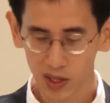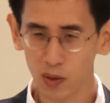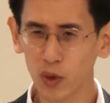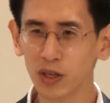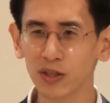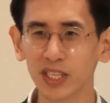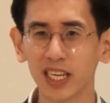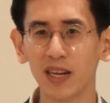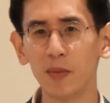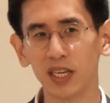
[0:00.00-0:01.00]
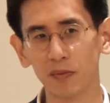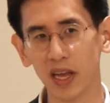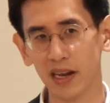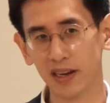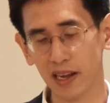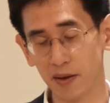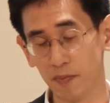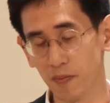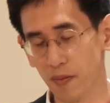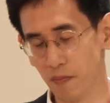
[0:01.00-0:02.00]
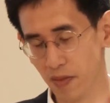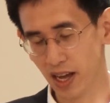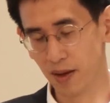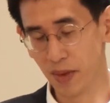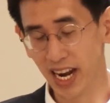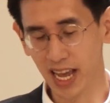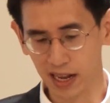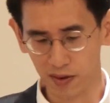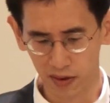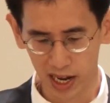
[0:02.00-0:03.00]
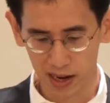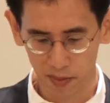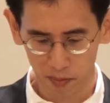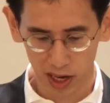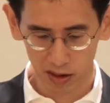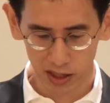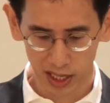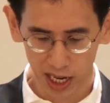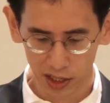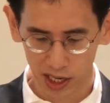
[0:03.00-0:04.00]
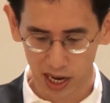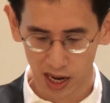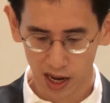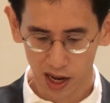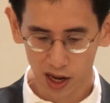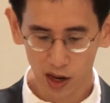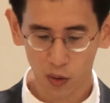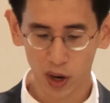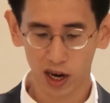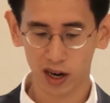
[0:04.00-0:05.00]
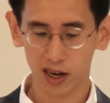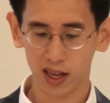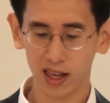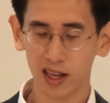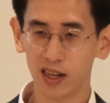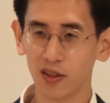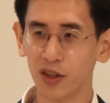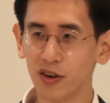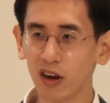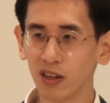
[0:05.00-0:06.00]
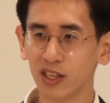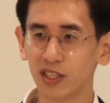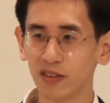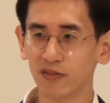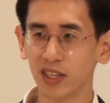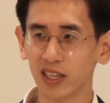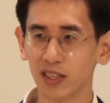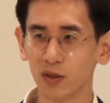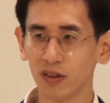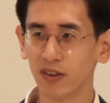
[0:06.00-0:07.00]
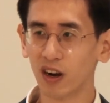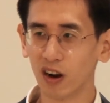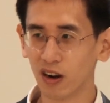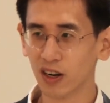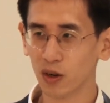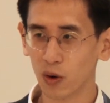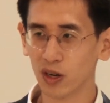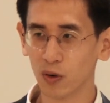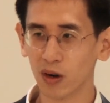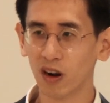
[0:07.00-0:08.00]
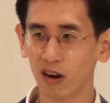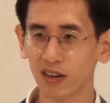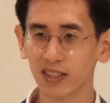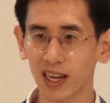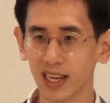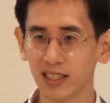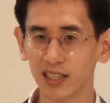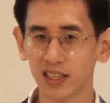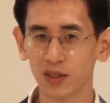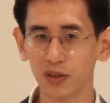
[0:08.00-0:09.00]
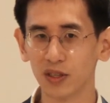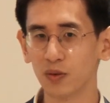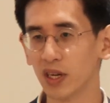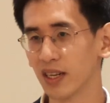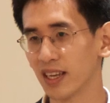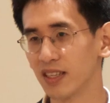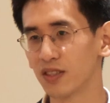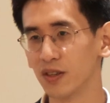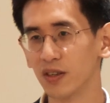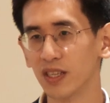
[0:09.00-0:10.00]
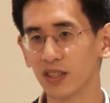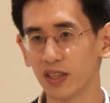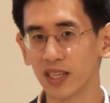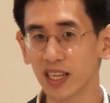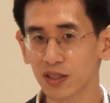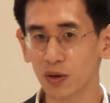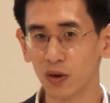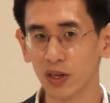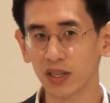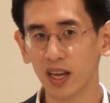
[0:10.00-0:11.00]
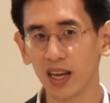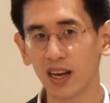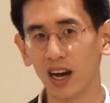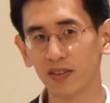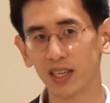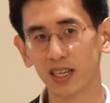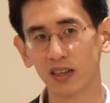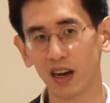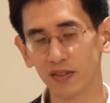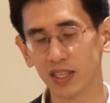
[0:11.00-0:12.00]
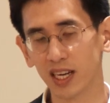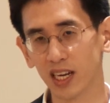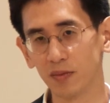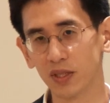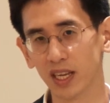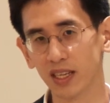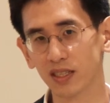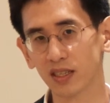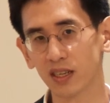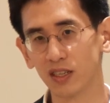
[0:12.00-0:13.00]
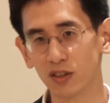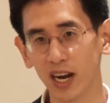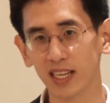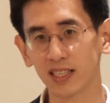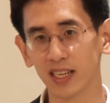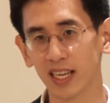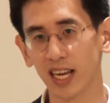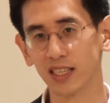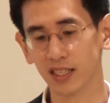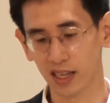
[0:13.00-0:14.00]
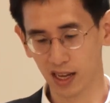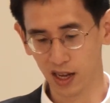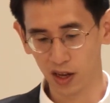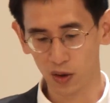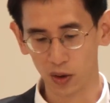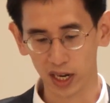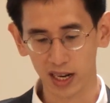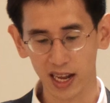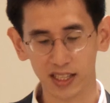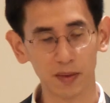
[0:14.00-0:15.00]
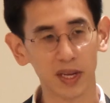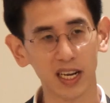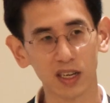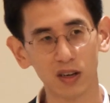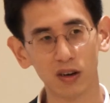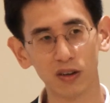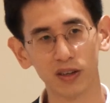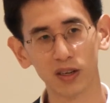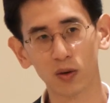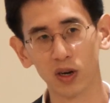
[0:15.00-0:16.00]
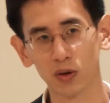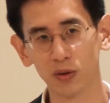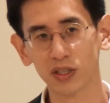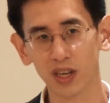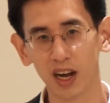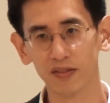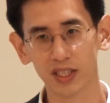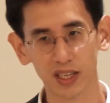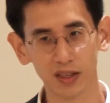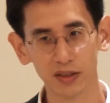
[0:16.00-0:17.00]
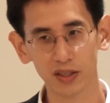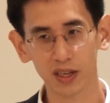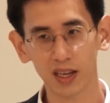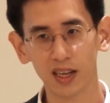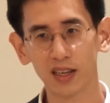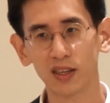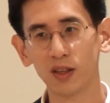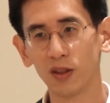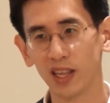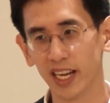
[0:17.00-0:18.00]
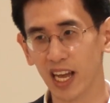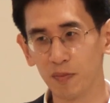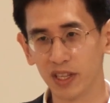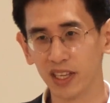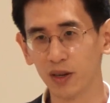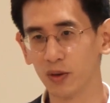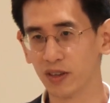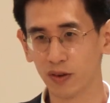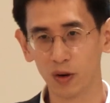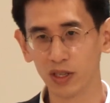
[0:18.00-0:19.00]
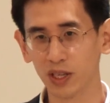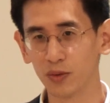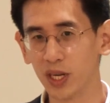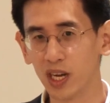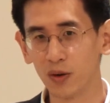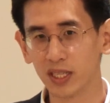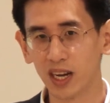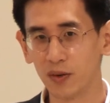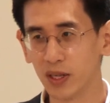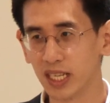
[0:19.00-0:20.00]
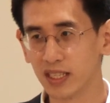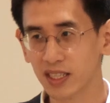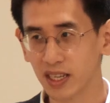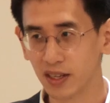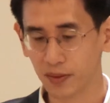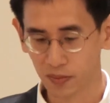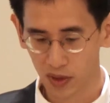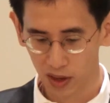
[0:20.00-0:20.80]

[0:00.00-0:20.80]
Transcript: We also see it in med ed, right? Medical education, where the knowledge of the sort of hard, quote unquote, hard sciences, which is what gets students good test scores, oftentimes gets contrasted against what ends up getting called, quote unquote, soft skills, like empathy, which of course, as we know, is not really a skill.